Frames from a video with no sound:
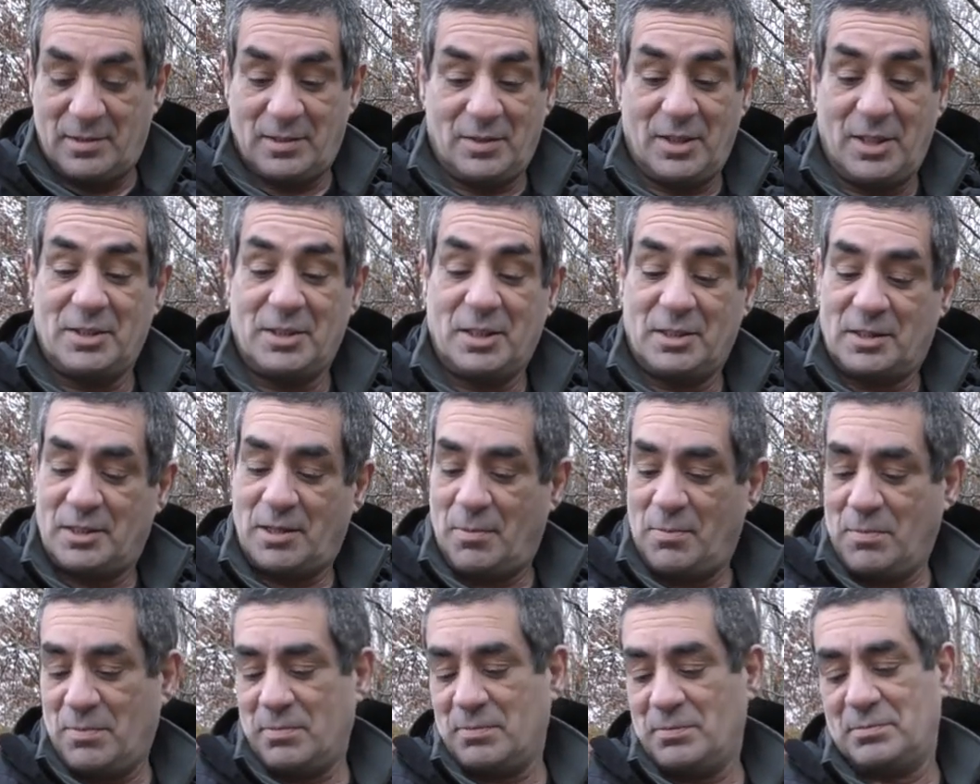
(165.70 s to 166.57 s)
and this is
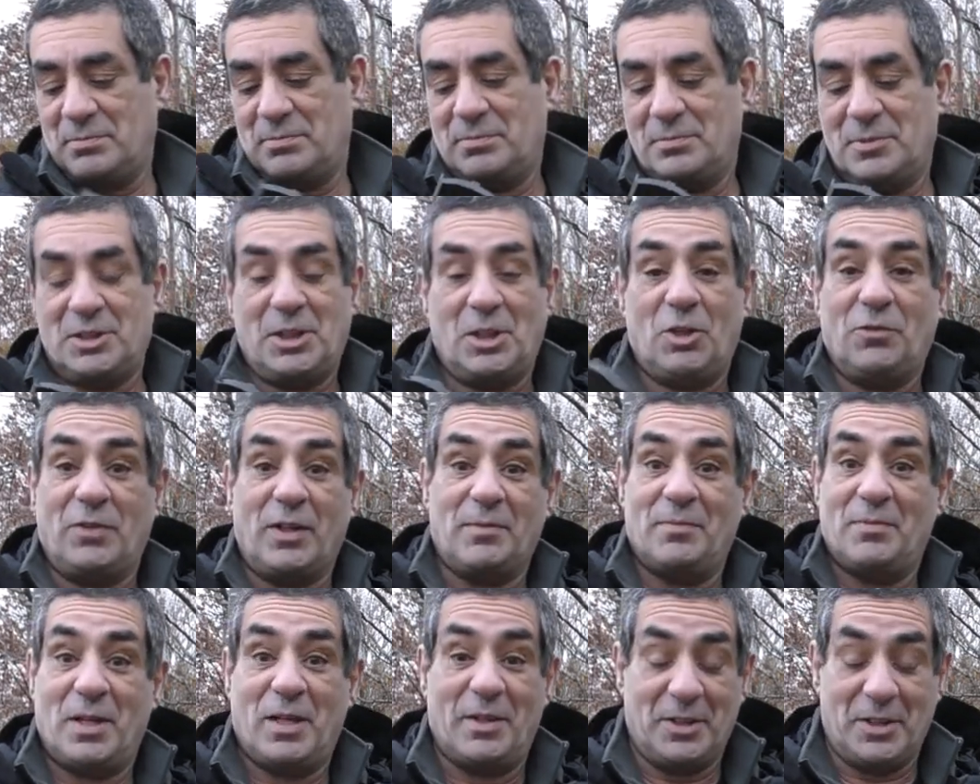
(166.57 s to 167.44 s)
some
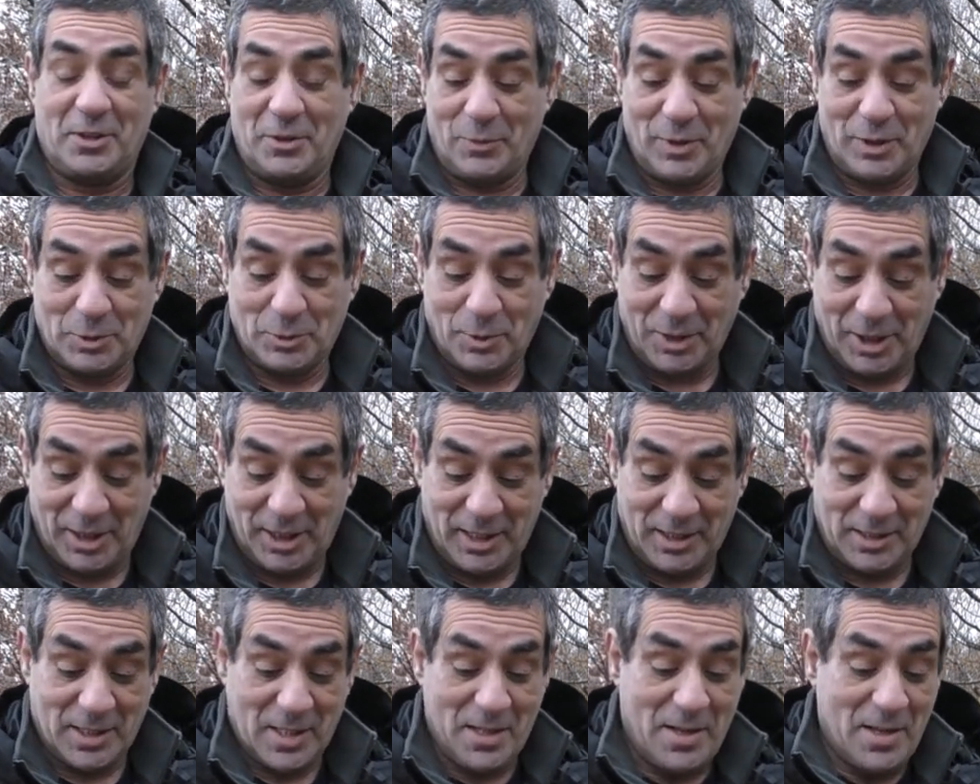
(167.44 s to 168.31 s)
Silver, I don't know which one it
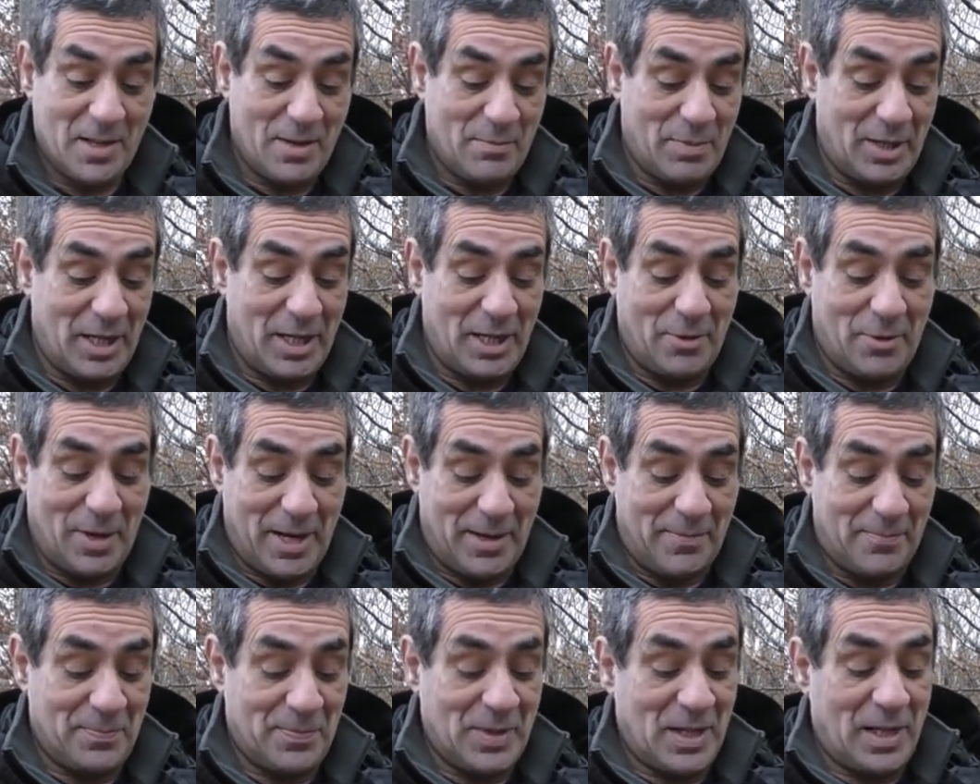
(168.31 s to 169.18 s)
is. But
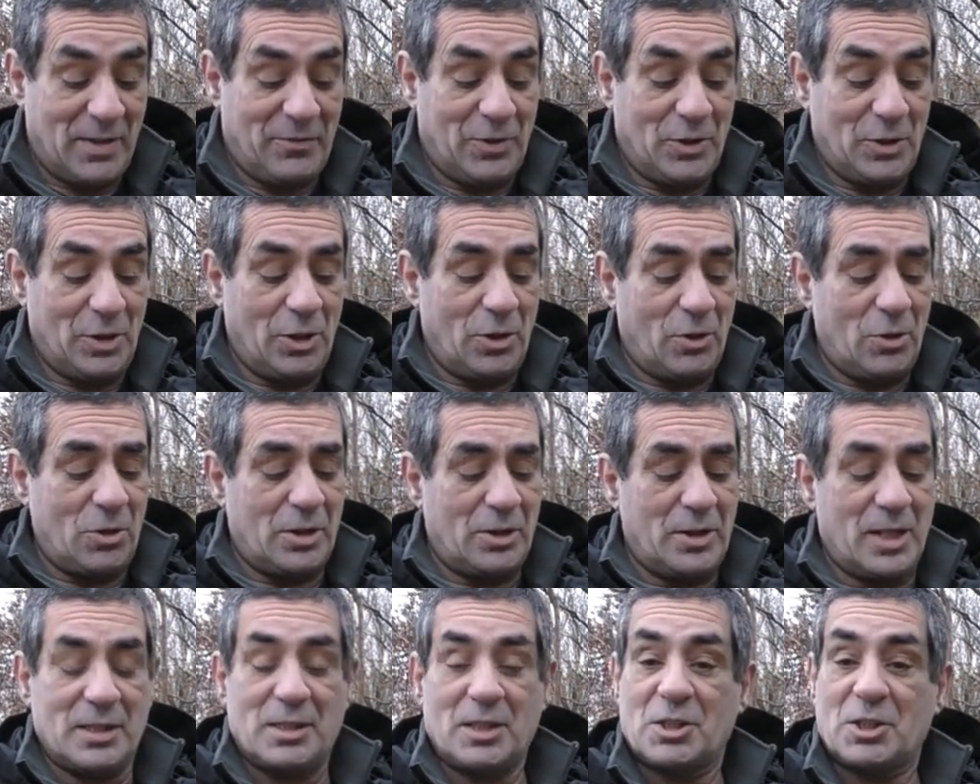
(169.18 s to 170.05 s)
anyway, if you
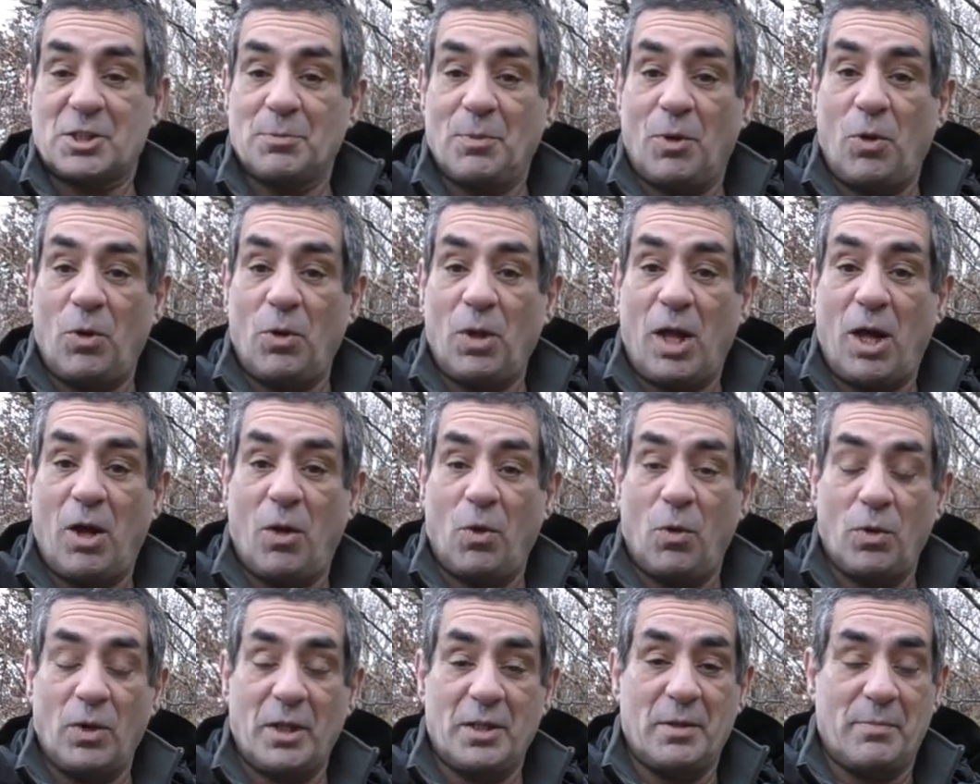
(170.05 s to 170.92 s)
look, there's a small
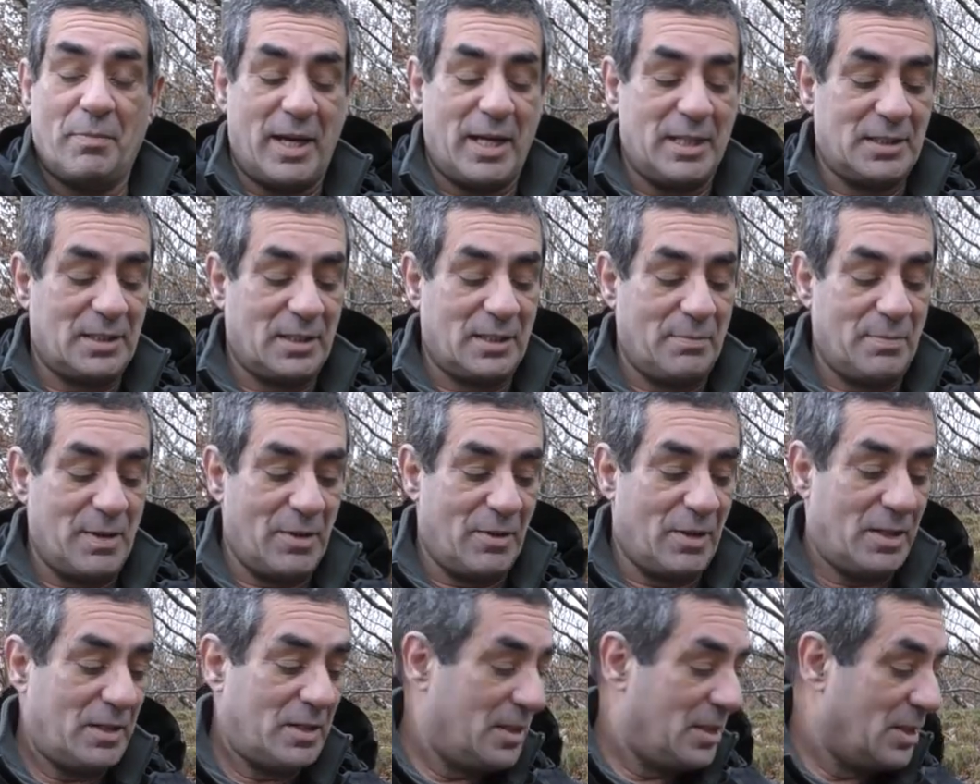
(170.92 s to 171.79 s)
hole at the base of the
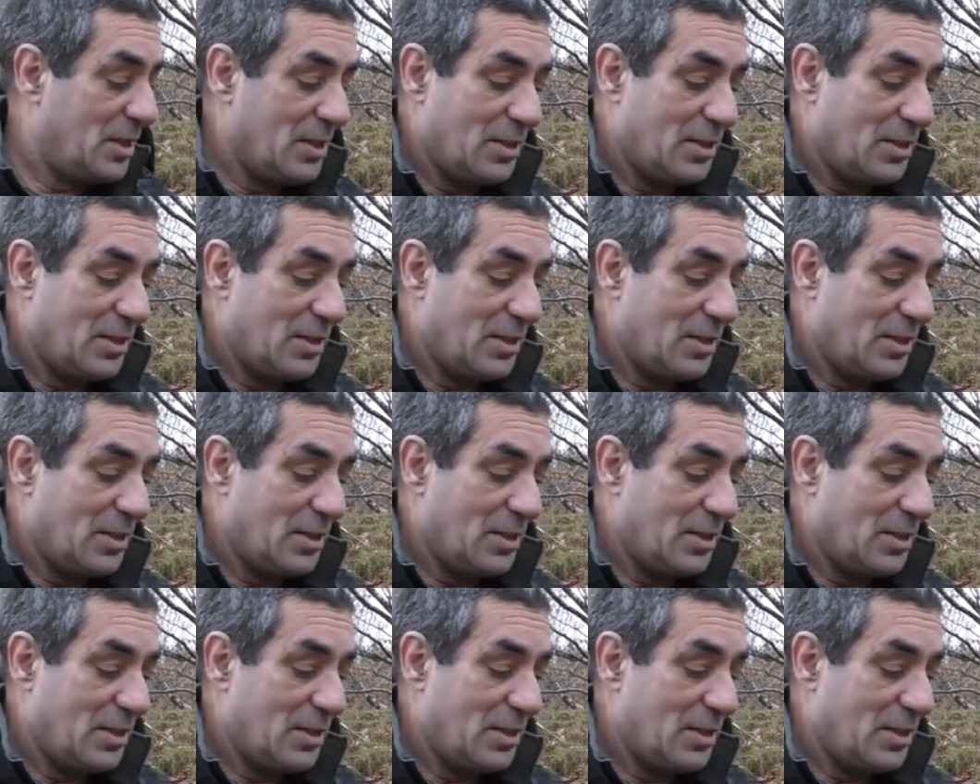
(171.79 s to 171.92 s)
mirror.